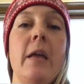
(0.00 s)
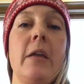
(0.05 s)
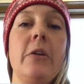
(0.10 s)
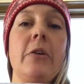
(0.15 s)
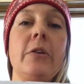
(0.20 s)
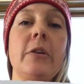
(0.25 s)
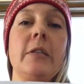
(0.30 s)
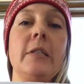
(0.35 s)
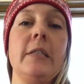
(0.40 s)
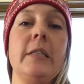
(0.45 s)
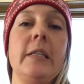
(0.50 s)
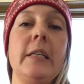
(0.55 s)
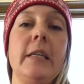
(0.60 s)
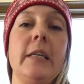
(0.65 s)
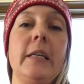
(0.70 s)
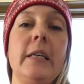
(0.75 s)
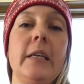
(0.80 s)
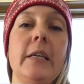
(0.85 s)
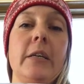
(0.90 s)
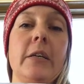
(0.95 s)
You can
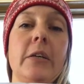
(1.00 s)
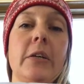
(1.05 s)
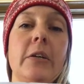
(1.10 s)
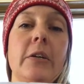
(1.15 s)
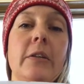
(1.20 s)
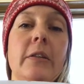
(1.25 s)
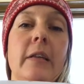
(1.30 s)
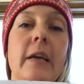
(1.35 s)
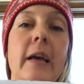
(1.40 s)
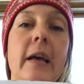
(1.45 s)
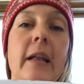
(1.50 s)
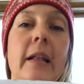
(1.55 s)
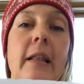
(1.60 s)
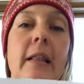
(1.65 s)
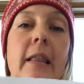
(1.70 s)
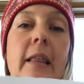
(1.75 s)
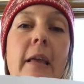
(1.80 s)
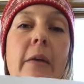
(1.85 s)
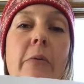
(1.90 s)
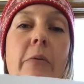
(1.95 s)
see here that
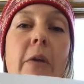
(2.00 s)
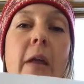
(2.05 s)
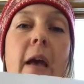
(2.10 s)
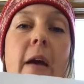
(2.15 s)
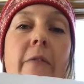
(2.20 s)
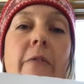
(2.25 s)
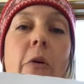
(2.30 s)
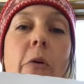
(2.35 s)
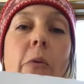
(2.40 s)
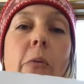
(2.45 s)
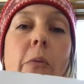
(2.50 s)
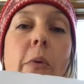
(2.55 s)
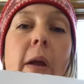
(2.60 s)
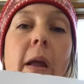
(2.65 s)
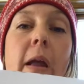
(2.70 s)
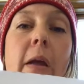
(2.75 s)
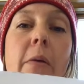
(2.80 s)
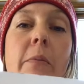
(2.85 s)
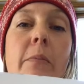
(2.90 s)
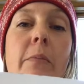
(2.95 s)
they would have a
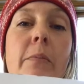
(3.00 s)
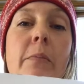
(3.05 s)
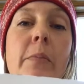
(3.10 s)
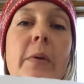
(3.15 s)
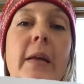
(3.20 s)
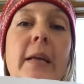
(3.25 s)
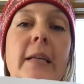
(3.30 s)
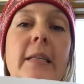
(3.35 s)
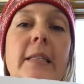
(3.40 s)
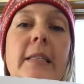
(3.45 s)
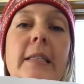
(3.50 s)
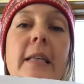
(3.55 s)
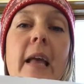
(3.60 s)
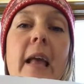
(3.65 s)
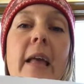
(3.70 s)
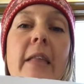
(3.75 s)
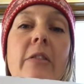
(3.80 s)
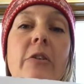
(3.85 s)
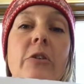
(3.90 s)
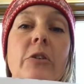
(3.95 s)
ring piece,
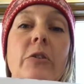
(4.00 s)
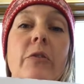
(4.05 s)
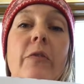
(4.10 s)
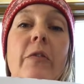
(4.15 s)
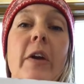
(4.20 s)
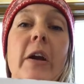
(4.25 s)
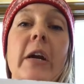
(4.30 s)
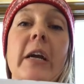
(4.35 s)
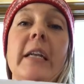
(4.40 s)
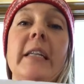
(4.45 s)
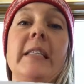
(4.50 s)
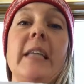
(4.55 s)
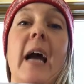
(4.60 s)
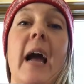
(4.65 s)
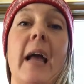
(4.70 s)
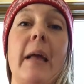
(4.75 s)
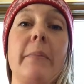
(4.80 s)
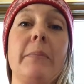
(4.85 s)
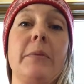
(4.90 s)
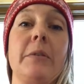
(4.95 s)
and there's varied
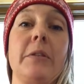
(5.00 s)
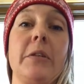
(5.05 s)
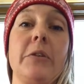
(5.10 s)
types.